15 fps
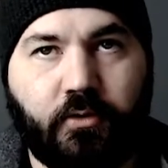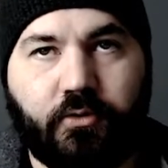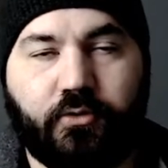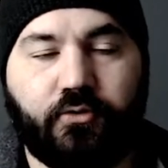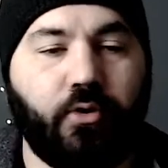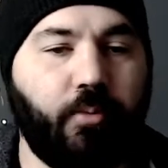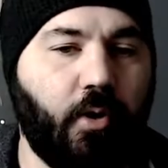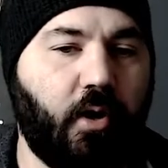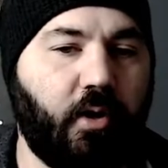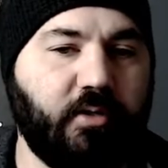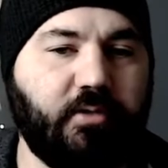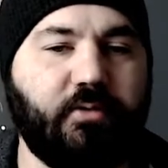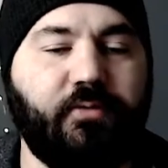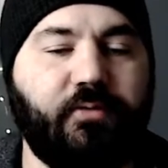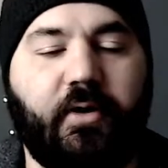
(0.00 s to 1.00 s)
StreamYard
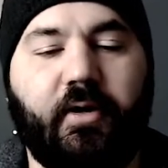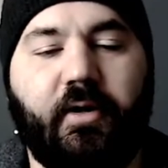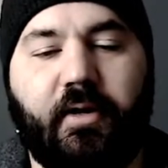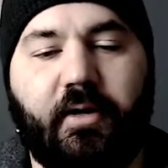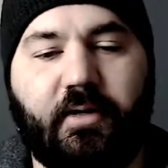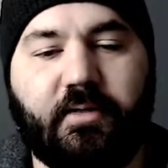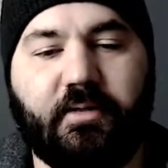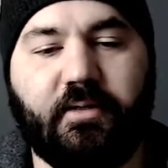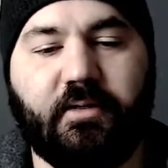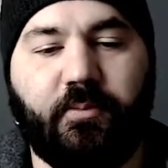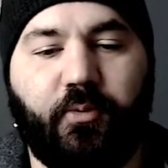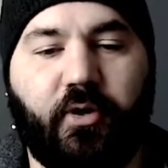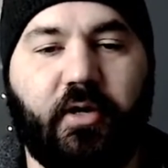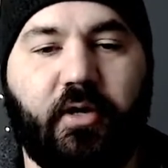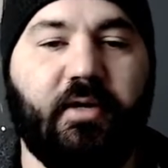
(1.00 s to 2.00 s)
is very easy
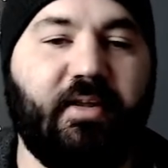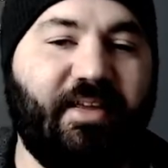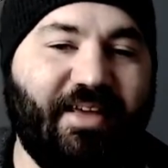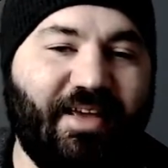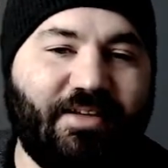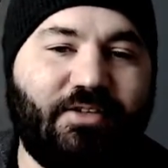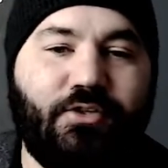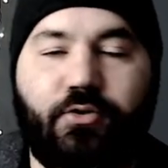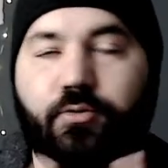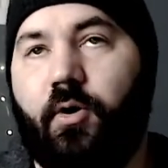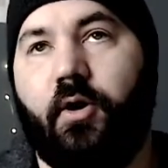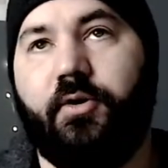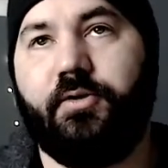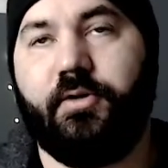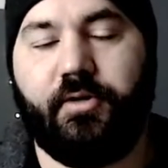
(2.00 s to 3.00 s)
to bring in guests who
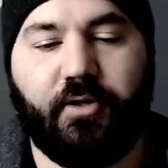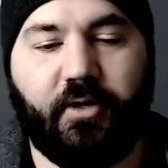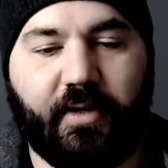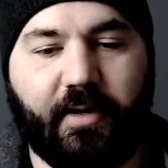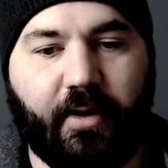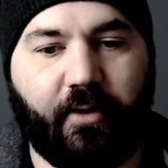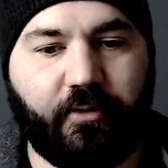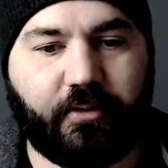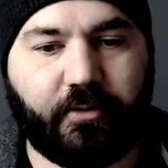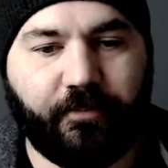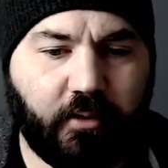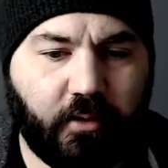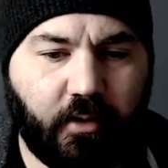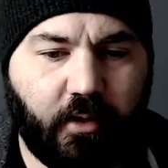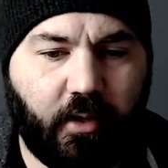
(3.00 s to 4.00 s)
aren't on your account.
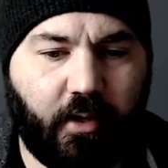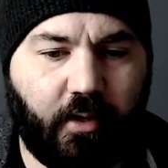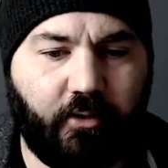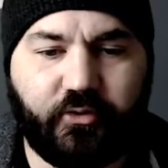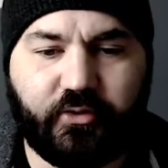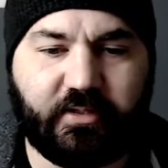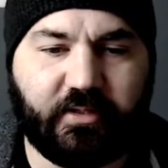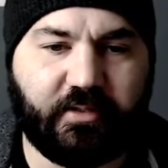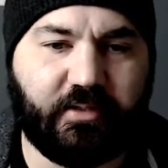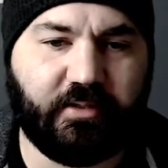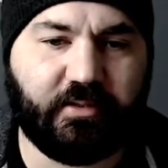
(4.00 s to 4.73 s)
Uh, you just hit